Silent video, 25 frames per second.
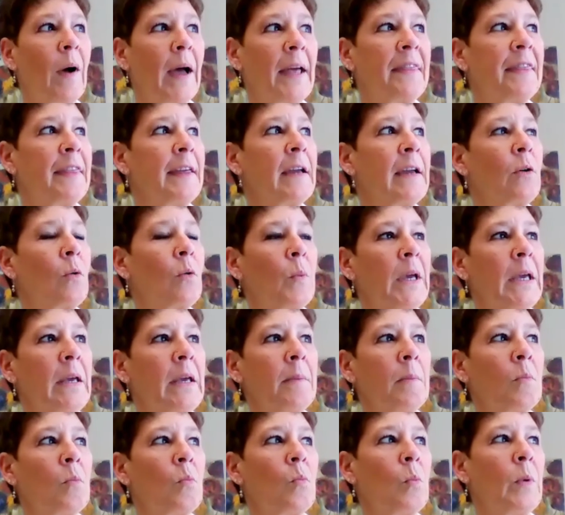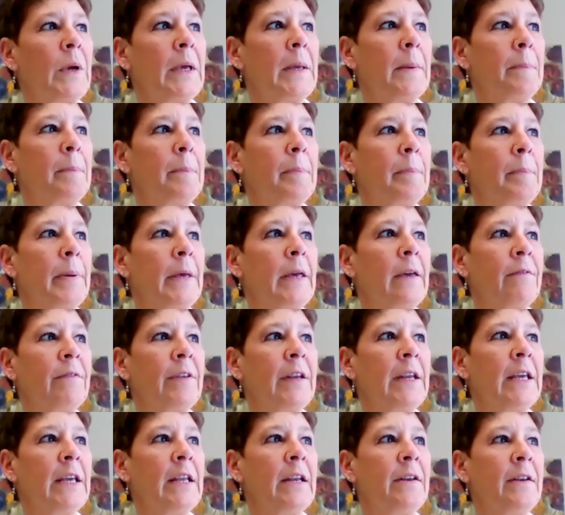I think we
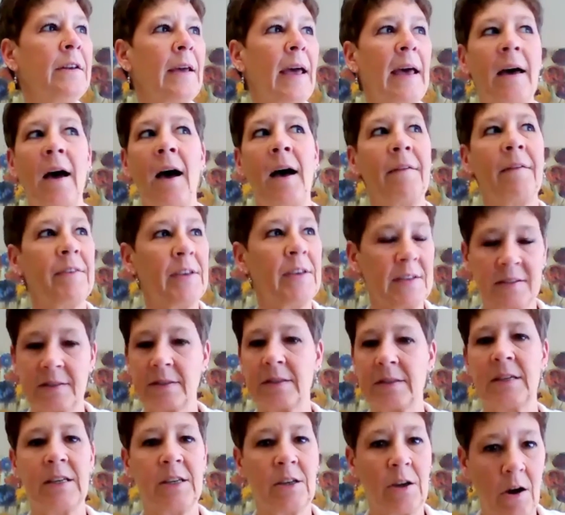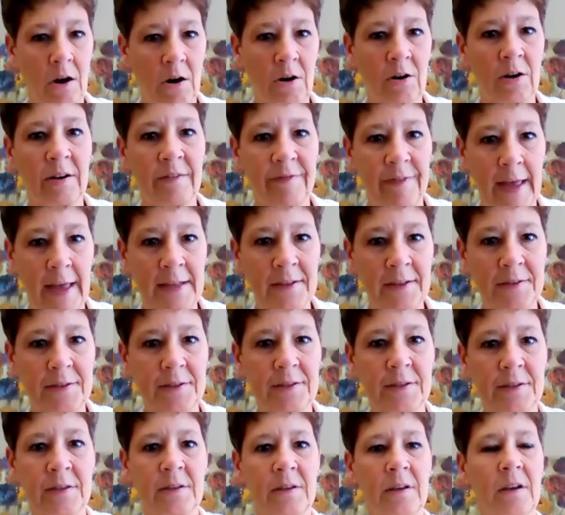pivoted, obviously, our
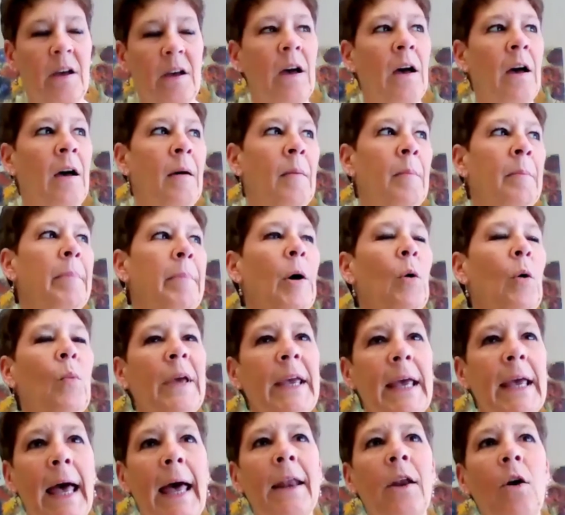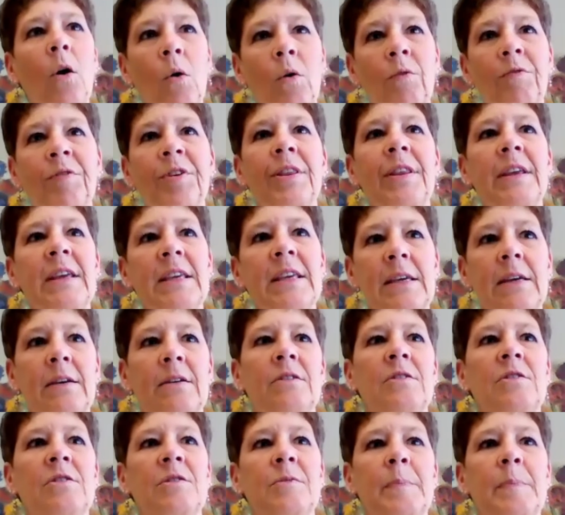events. We had over the
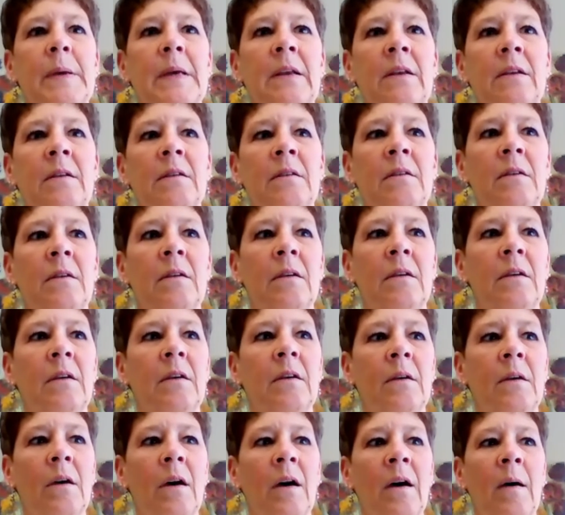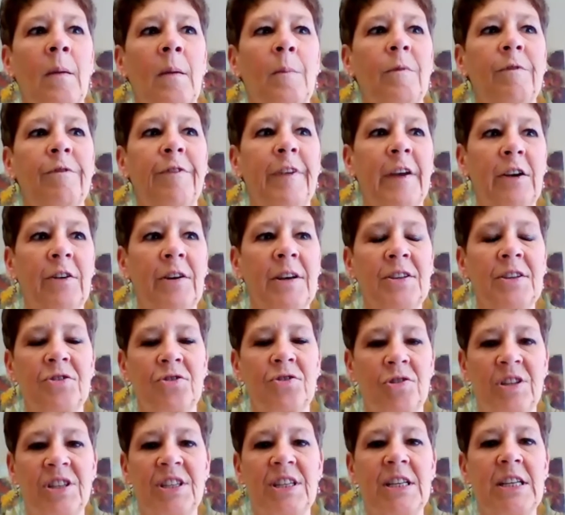years been very
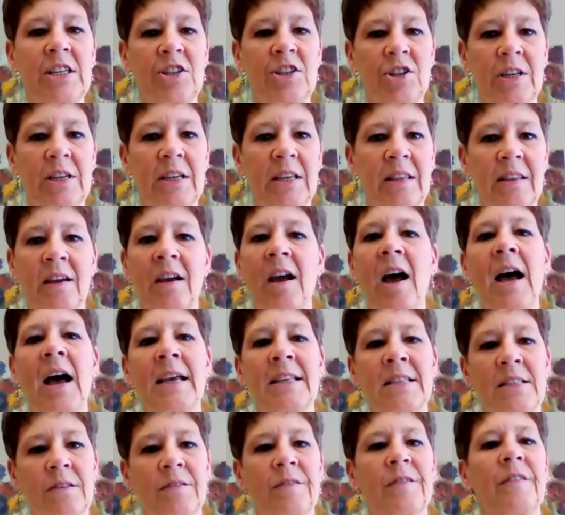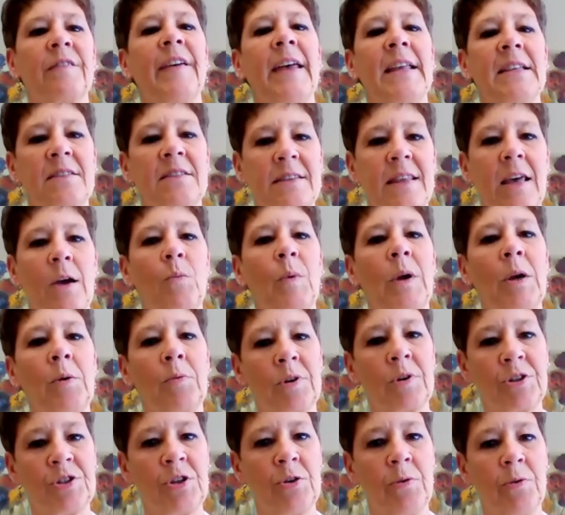strategic in the kinds of events that we were
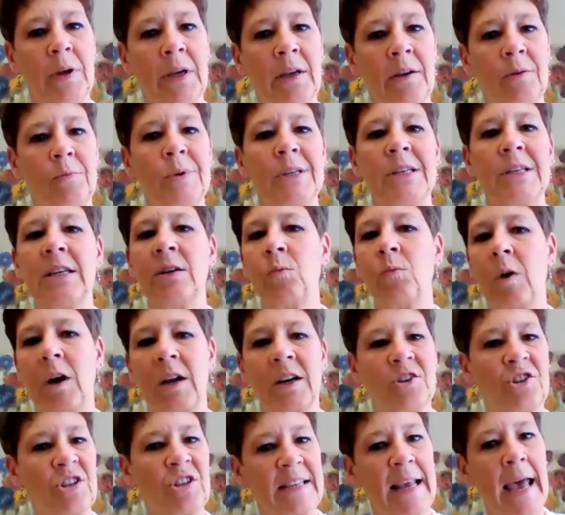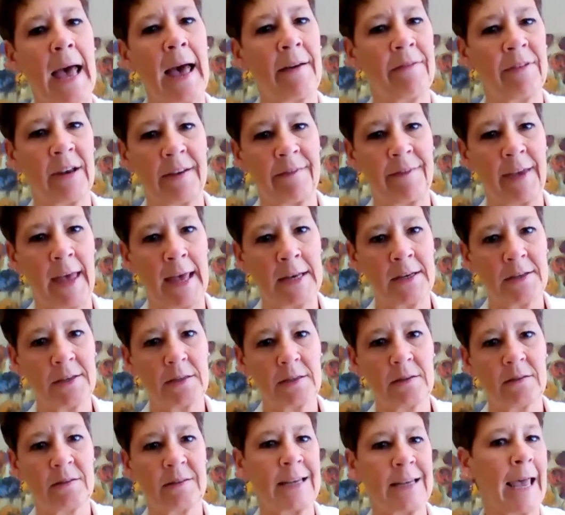doing. We didn't want to just have an
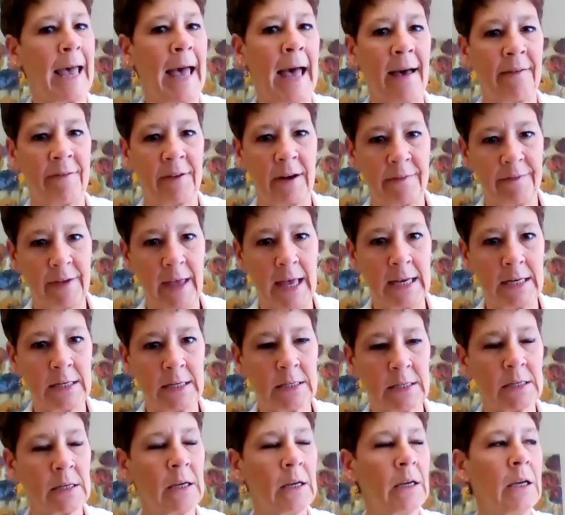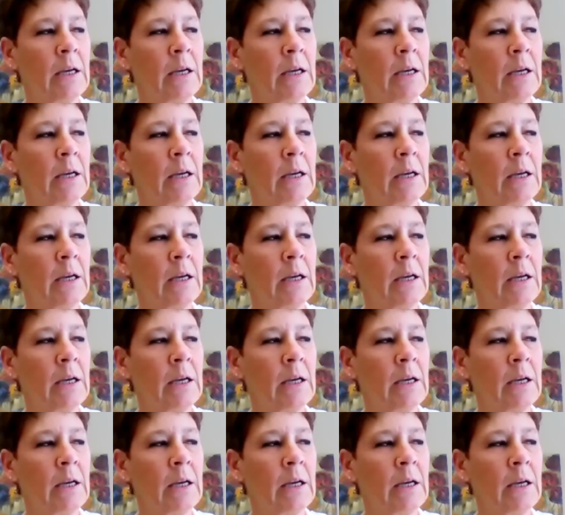event to have an event.